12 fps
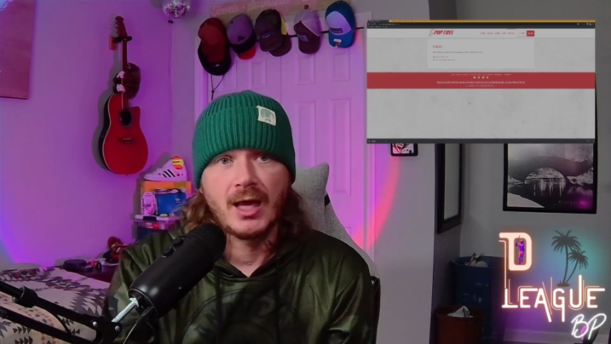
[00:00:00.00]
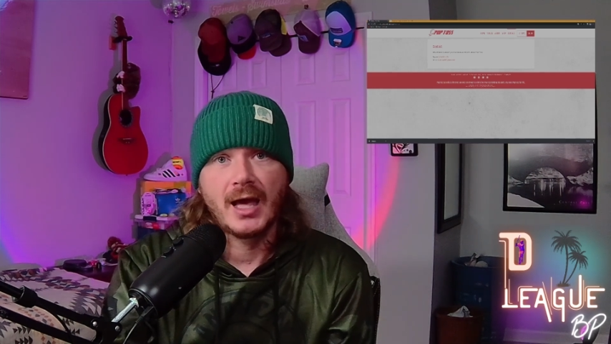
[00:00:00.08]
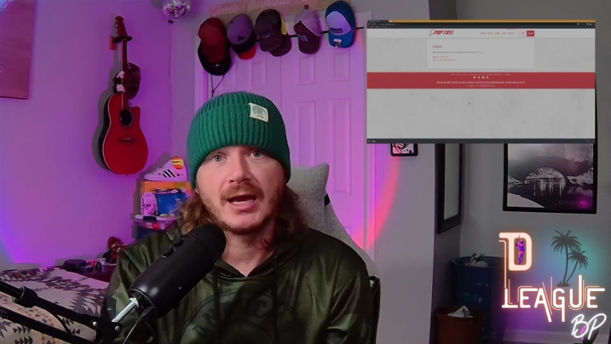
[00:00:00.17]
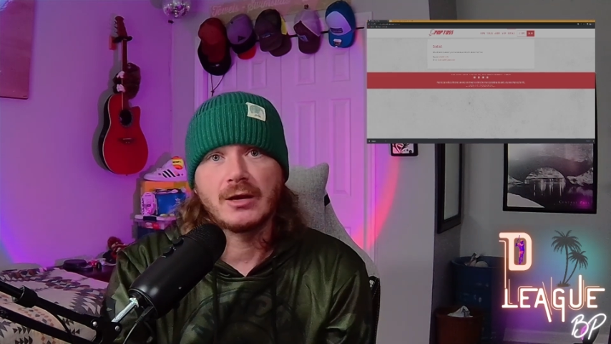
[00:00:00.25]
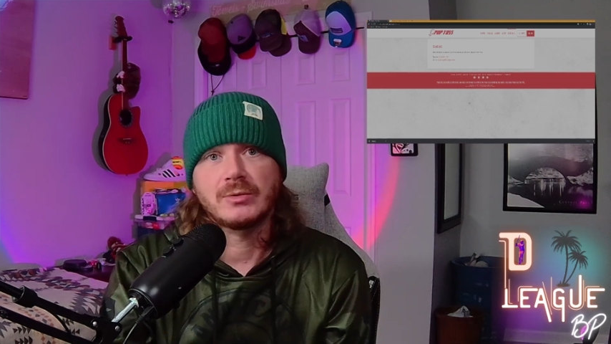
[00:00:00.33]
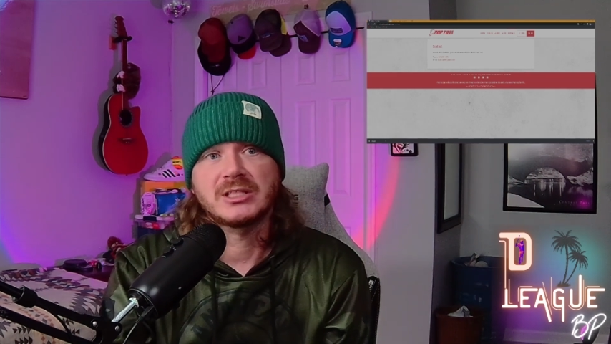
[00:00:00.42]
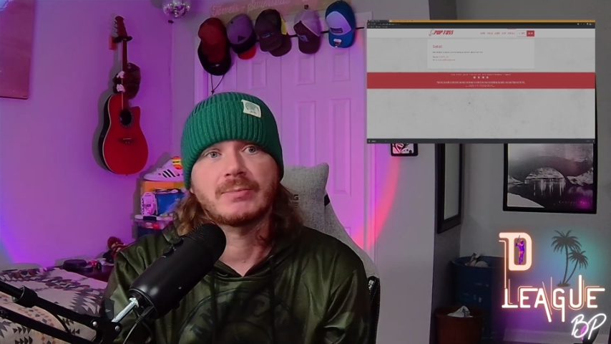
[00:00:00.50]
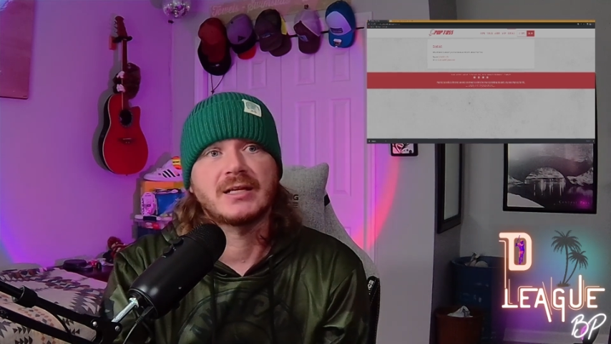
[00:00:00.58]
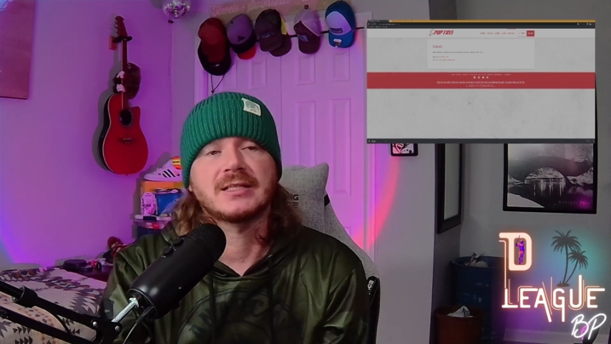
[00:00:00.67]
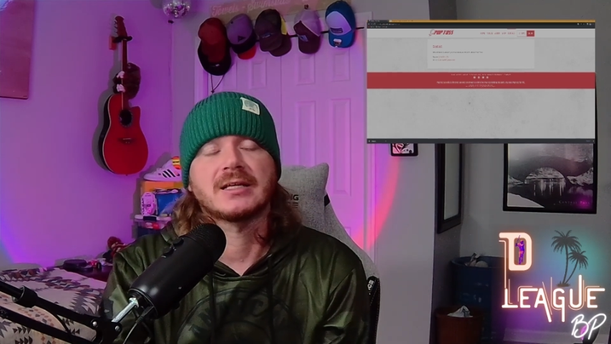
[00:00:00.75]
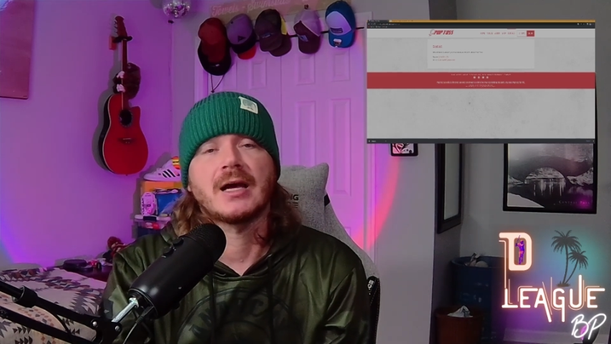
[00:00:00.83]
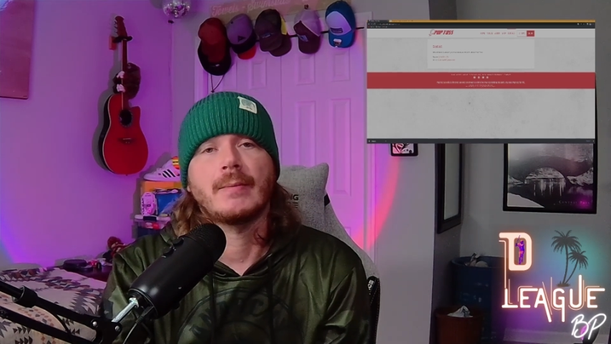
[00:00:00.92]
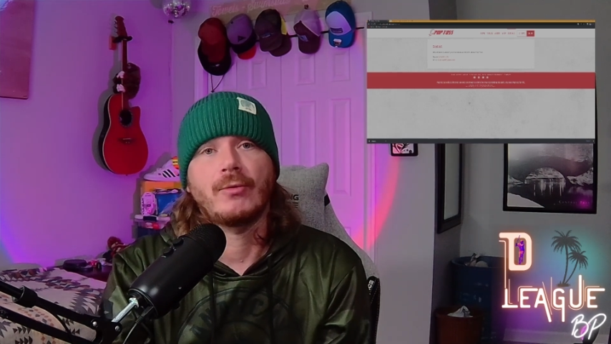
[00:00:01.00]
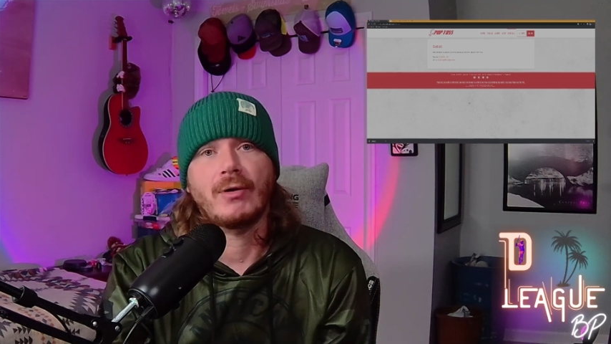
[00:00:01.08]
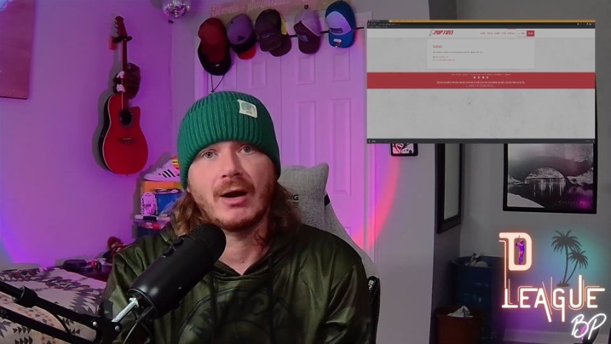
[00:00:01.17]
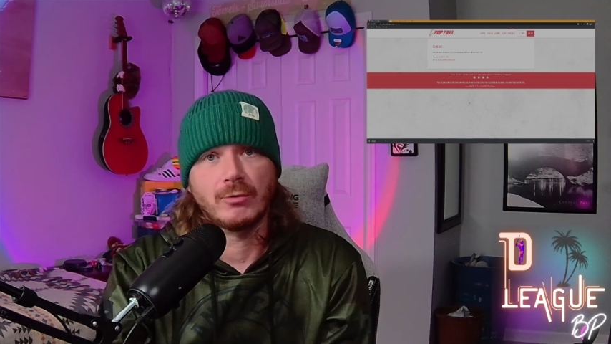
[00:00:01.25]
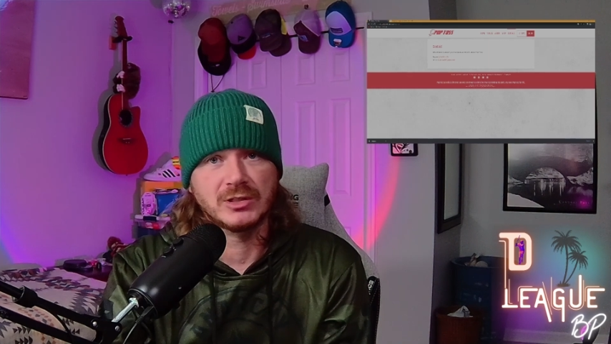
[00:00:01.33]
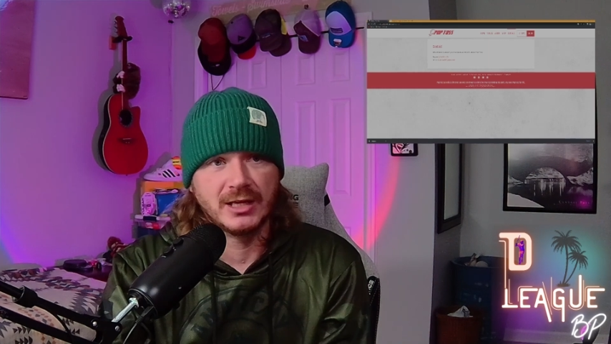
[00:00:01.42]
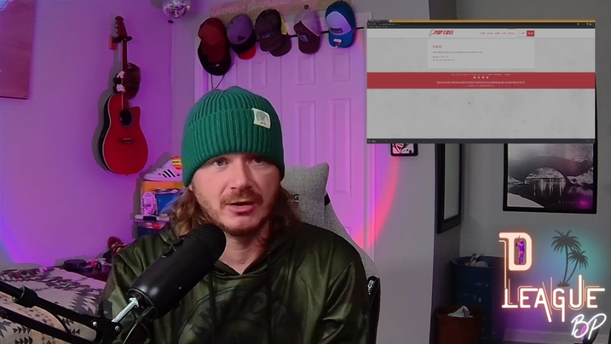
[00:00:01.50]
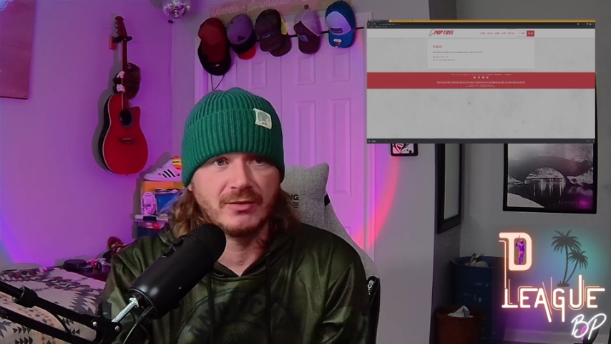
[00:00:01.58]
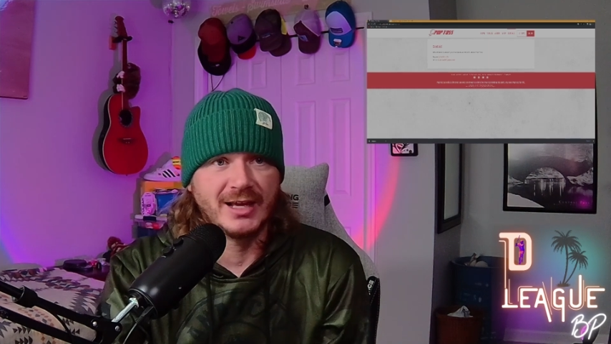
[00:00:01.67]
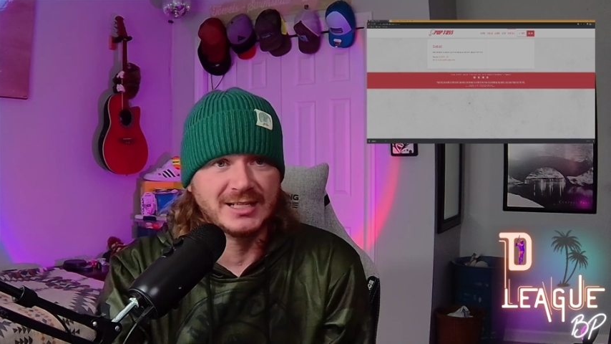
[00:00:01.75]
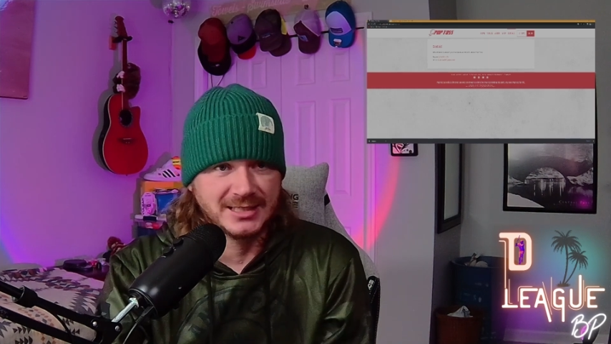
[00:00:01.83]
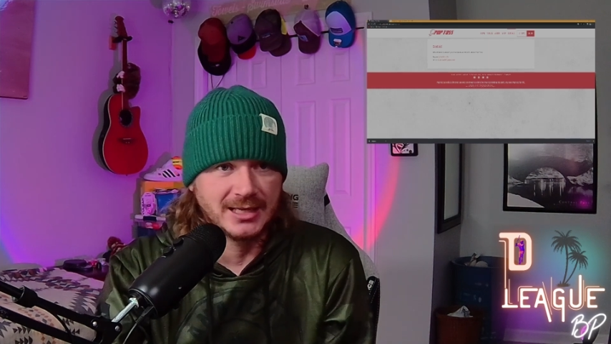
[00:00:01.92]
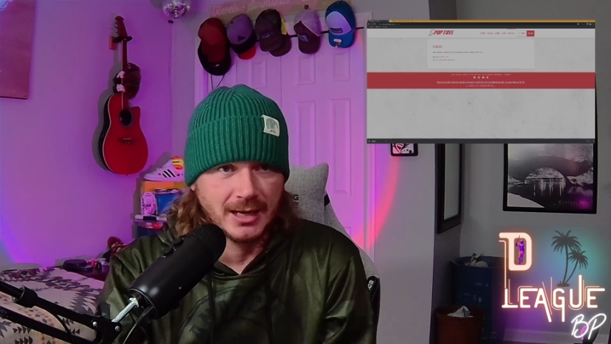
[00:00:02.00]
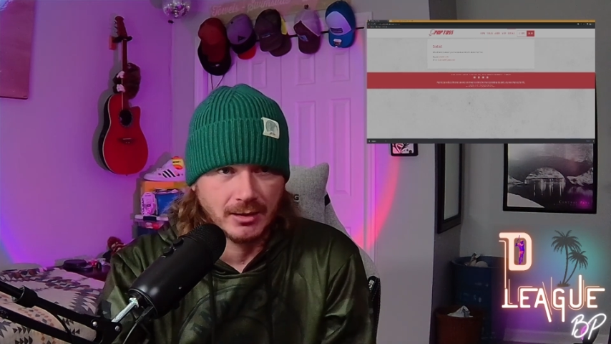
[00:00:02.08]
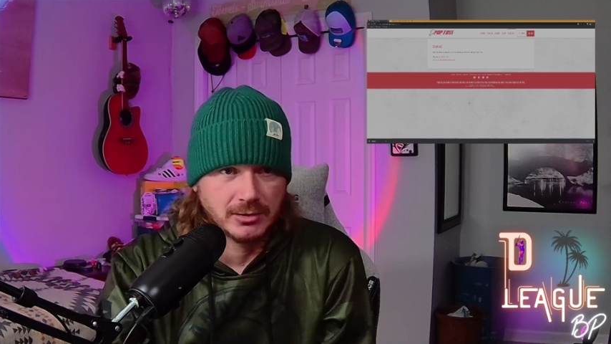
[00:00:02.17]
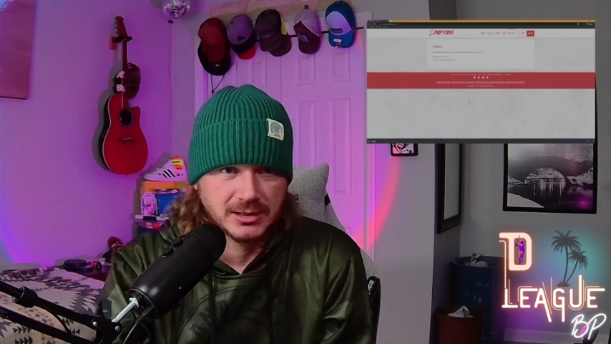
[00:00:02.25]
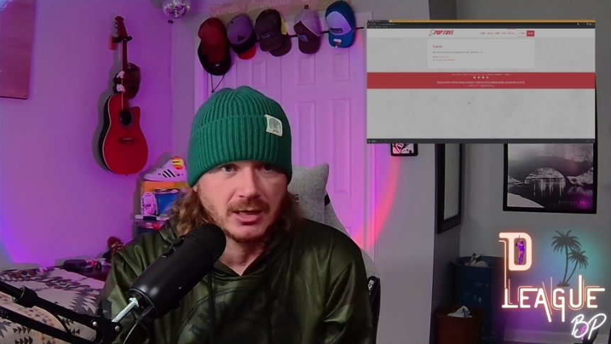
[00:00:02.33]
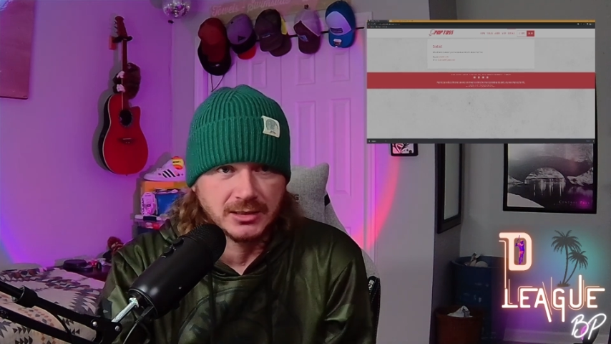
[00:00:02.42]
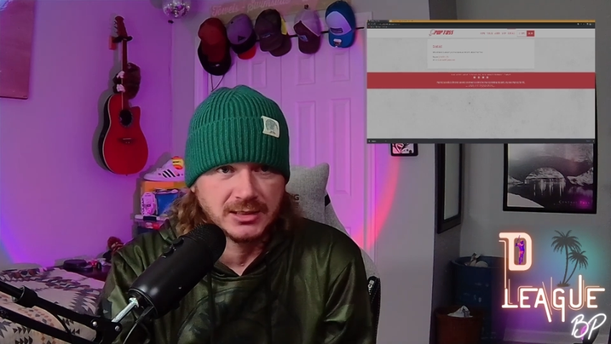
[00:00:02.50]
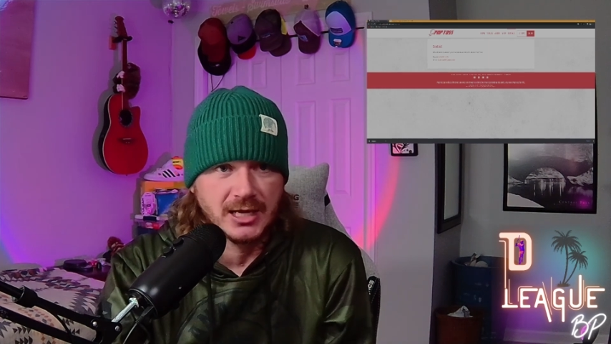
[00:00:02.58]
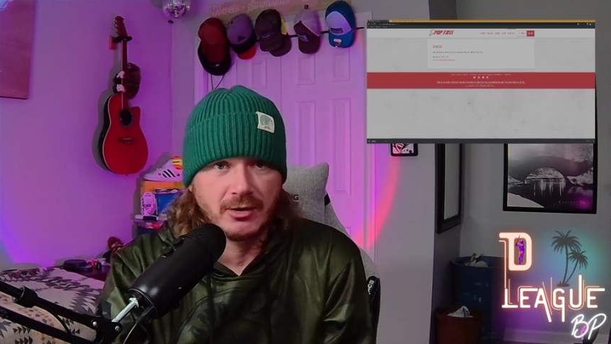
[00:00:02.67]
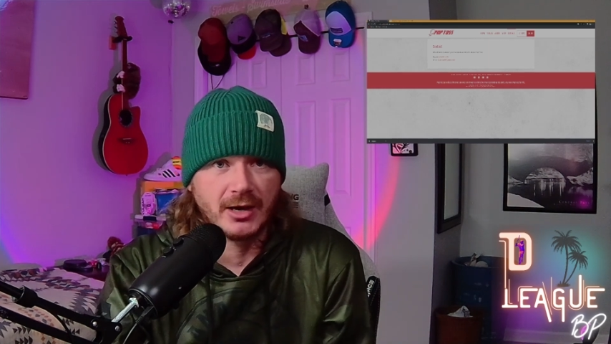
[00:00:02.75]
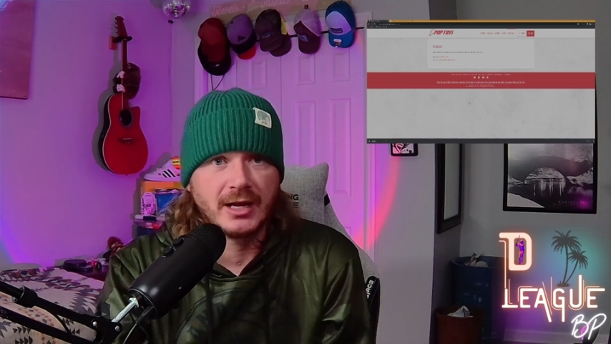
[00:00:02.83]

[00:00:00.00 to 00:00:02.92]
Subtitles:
I got a response a couple hours later that same on Saturday.